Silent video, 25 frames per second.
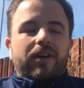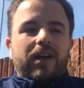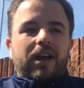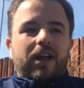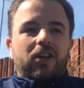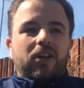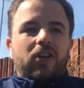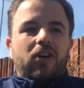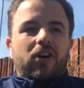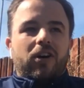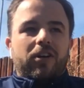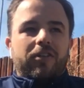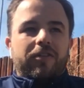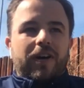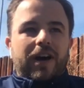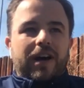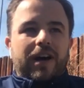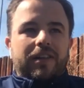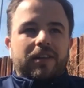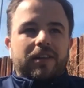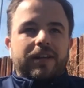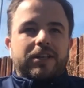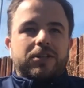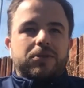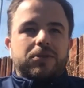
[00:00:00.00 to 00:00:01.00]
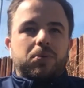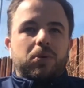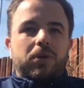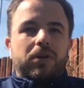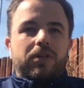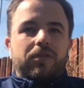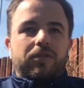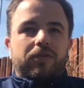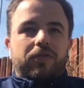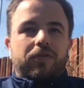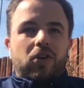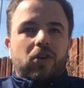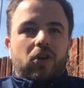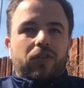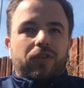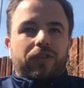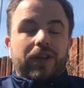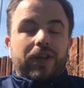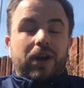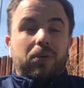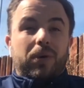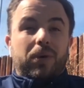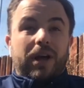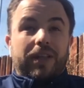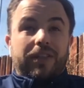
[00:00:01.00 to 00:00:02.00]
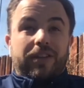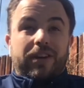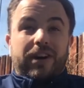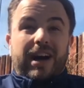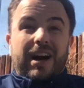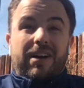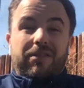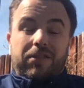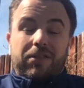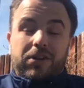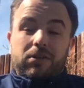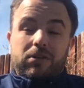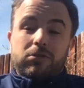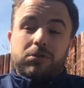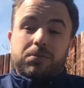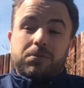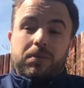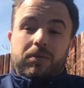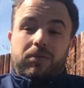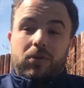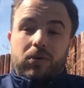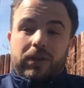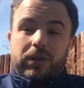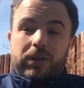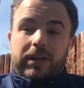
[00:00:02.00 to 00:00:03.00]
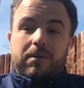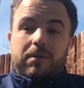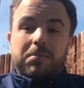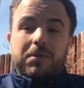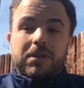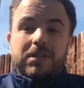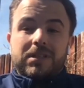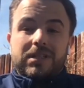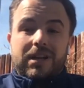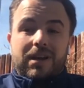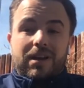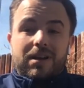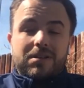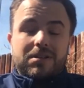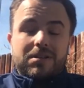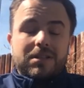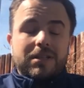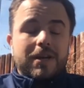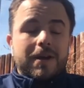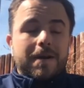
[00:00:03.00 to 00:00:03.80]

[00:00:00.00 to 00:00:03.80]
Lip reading: a lot of athletes would have gone down other avenues before they come to see us.